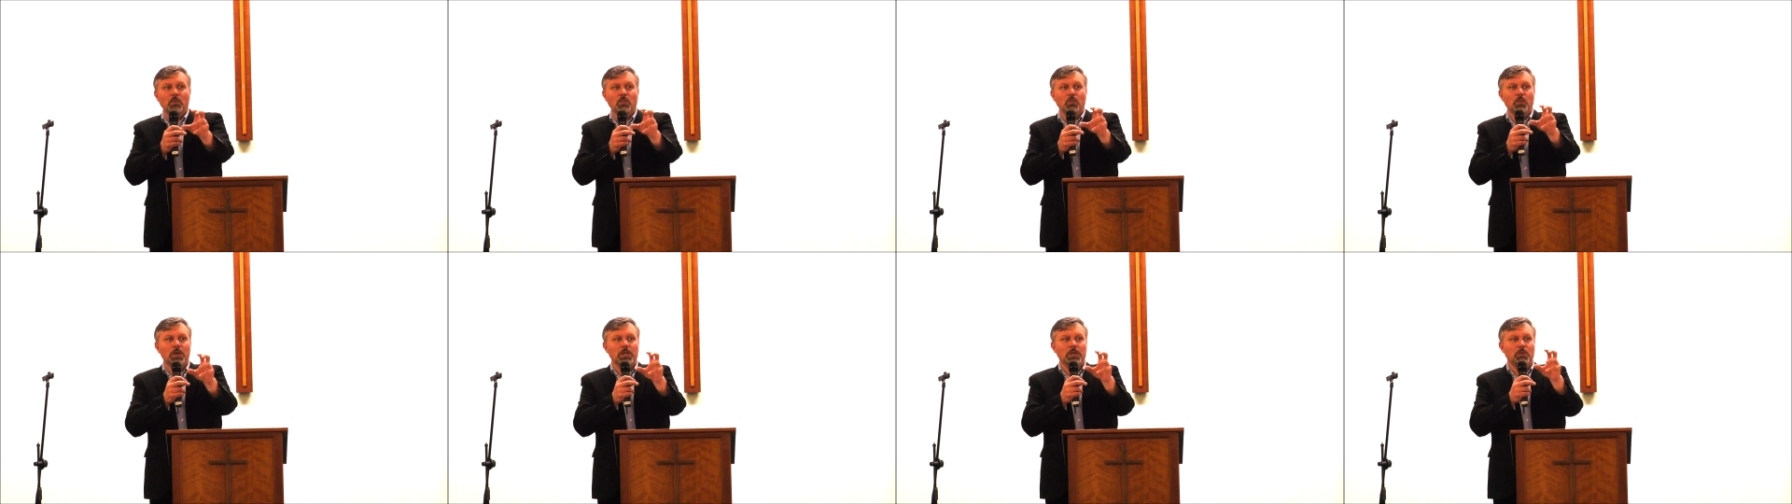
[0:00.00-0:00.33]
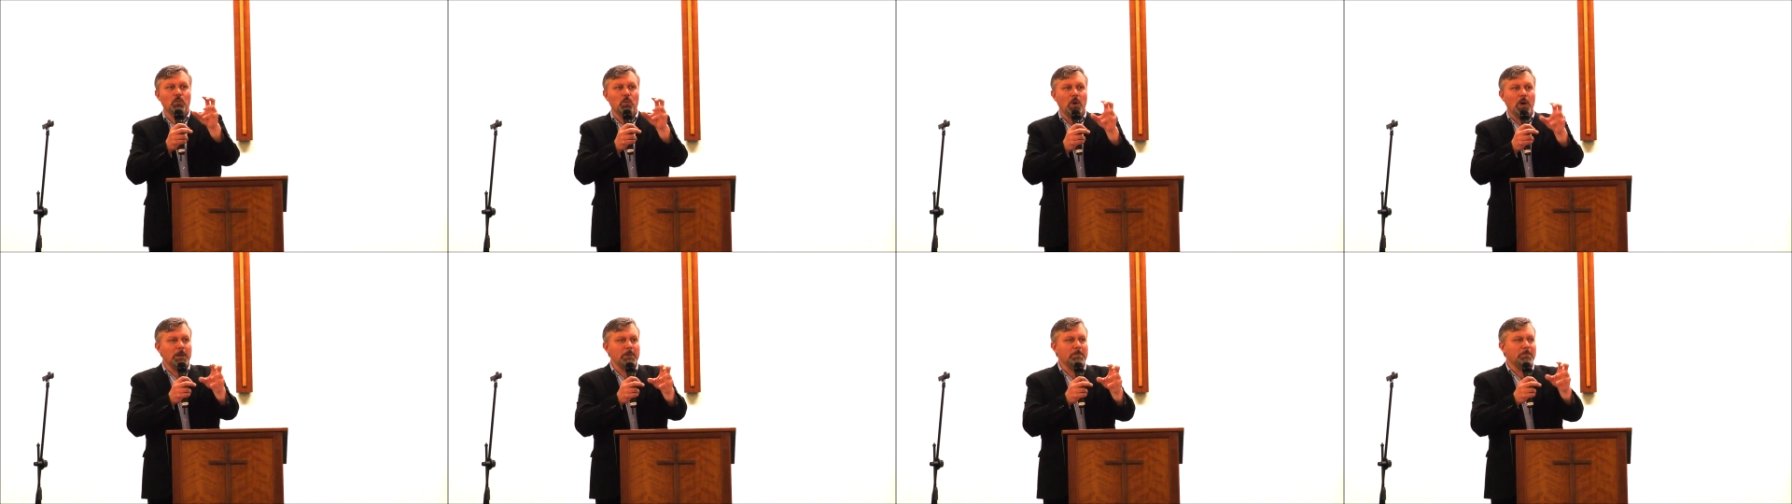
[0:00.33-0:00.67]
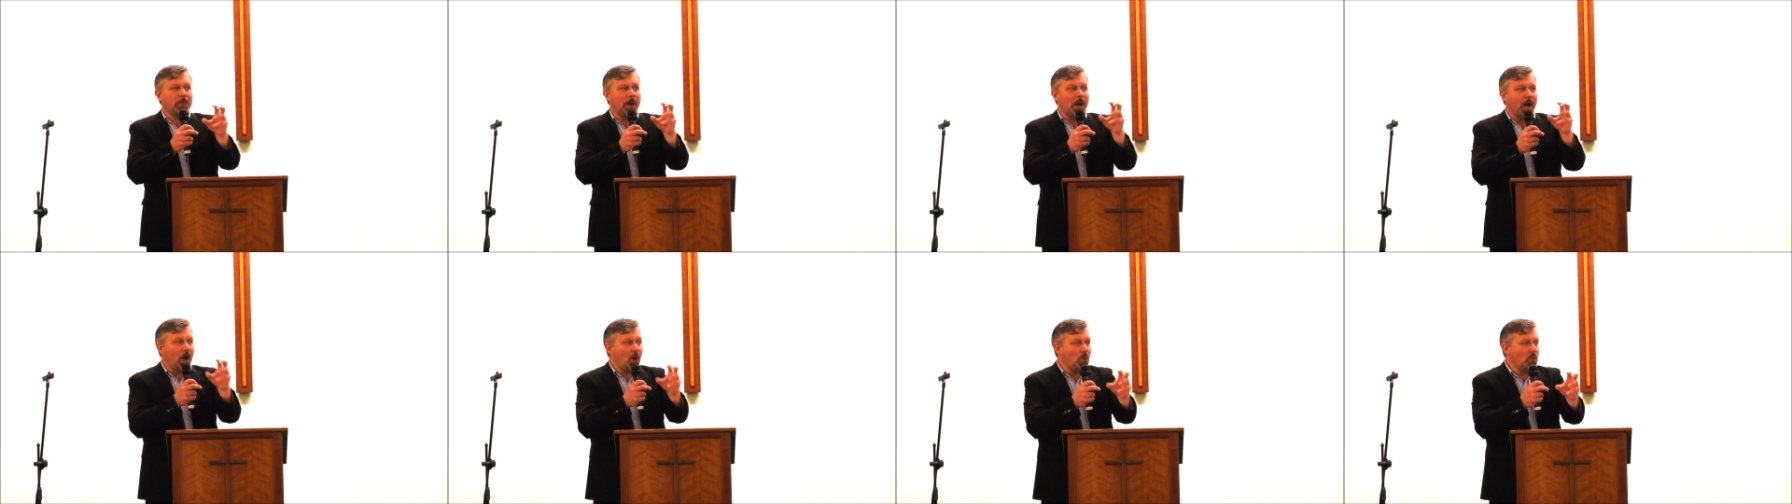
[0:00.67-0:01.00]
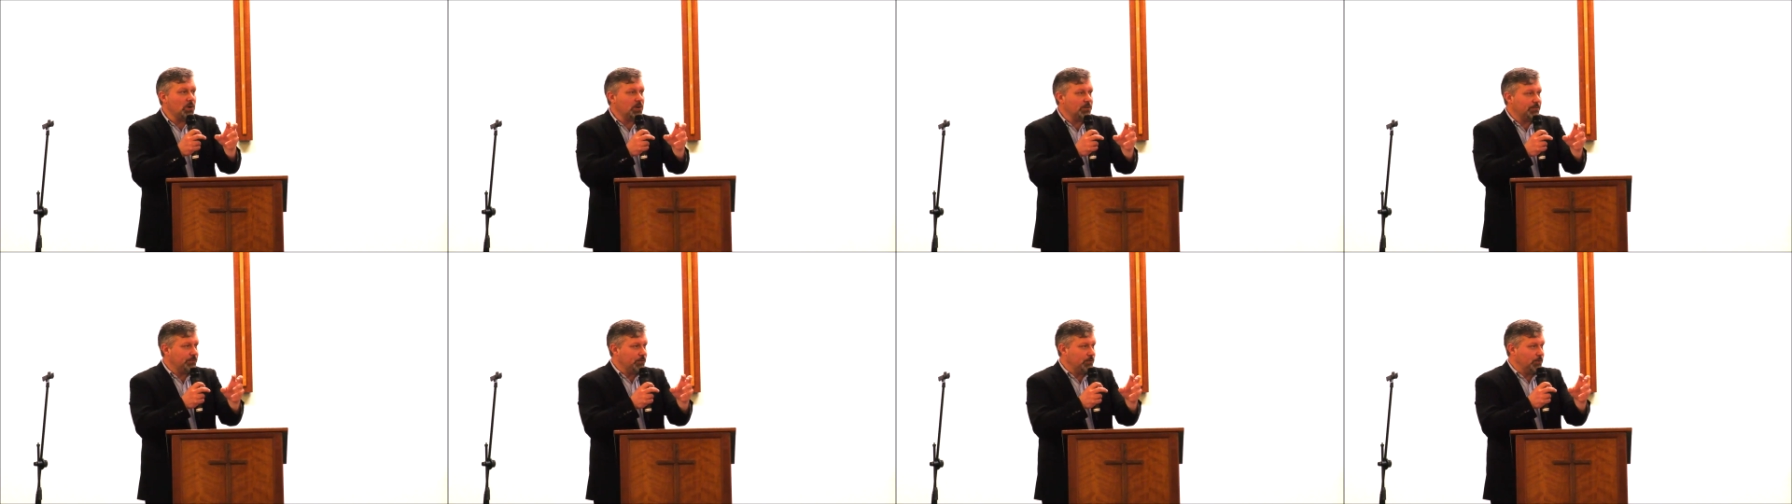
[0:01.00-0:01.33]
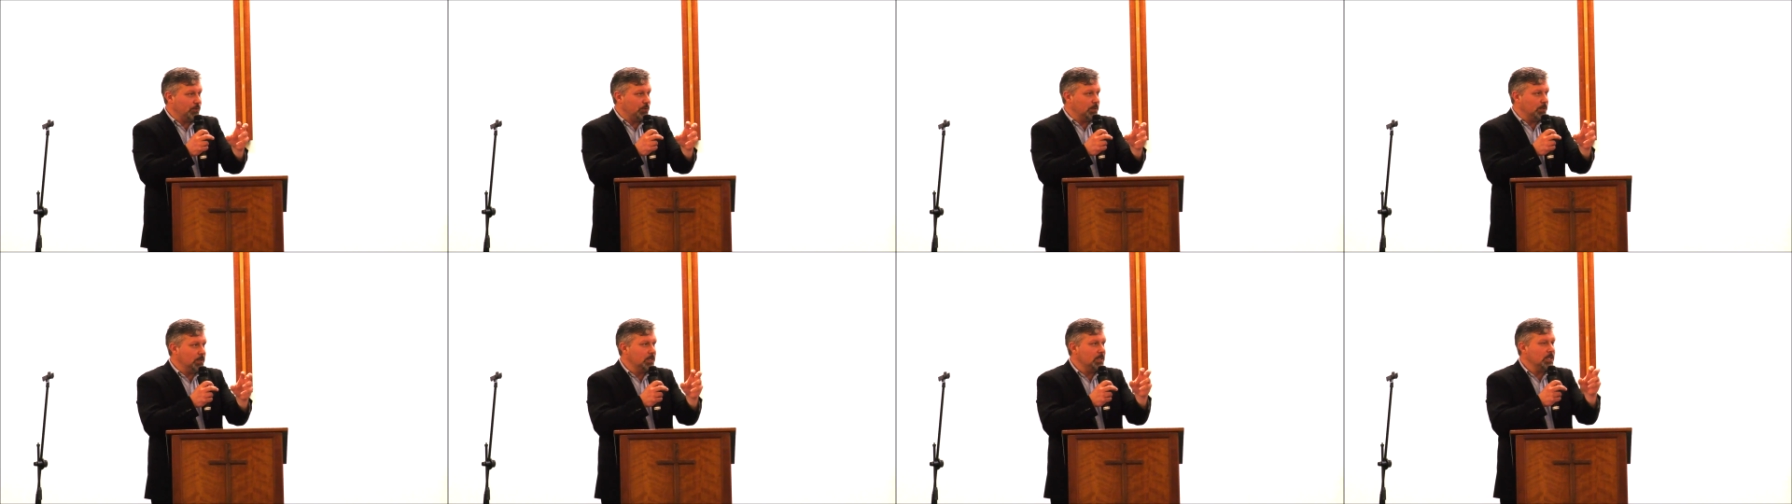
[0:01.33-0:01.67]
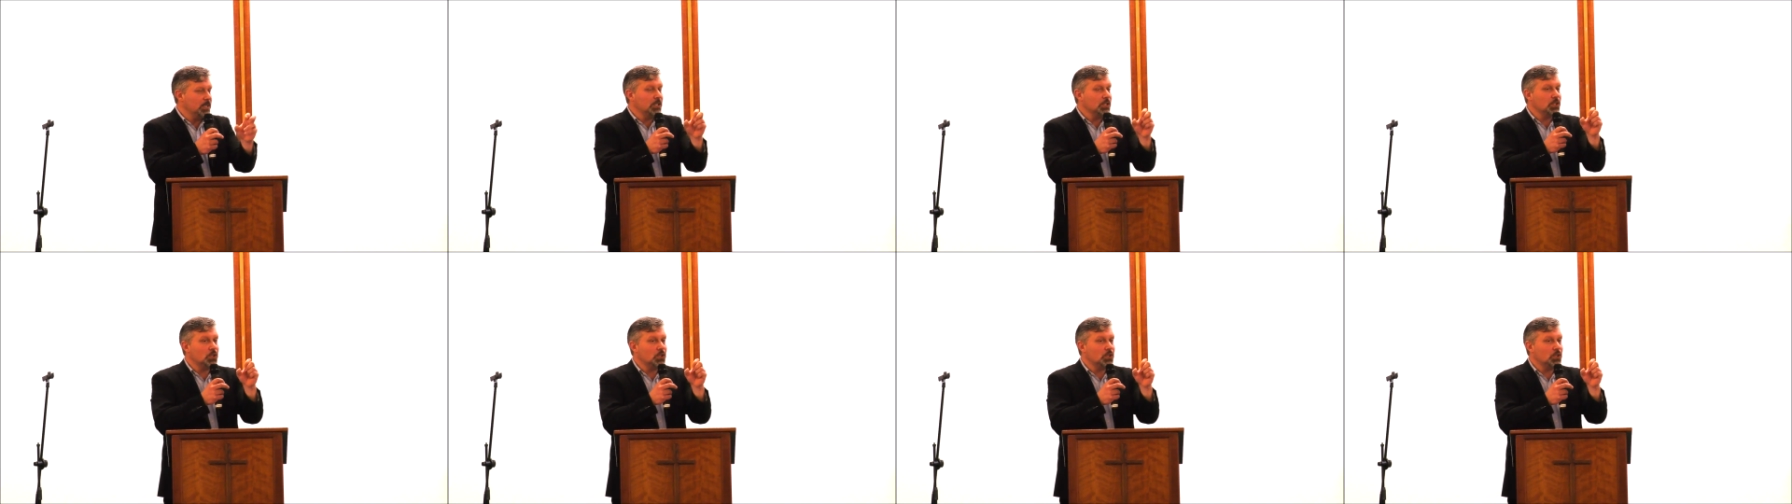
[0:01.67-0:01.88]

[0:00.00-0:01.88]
with one powerful